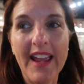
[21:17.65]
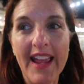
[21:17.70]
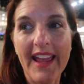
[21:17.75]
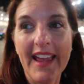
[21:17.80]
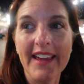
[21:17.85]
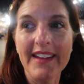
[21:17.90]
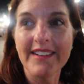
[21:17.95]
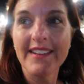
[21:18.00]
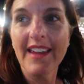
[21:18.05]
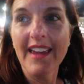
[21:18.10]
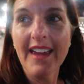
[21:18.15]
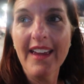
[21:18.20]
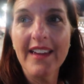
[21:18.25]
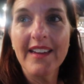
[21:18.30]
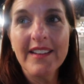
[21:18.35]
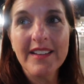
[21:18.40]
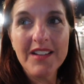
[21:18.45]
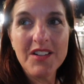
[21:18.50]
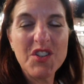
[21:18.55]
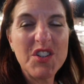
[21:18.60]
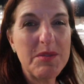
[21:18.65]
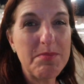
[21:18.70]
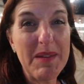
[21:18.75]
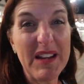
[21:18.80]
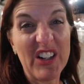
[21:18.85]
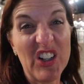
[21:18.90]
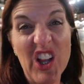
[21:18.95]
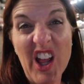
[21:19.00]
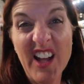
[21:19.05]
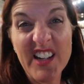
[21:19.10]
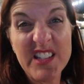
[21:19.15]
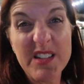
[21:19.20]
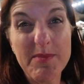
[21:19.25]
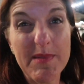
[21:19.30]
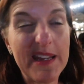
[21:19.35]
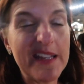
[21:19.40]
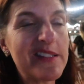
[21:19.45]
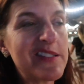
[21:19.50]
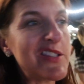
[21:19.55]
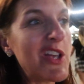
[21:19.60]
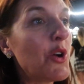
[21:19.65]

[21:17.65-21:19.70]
and uh, just mean a lot to me.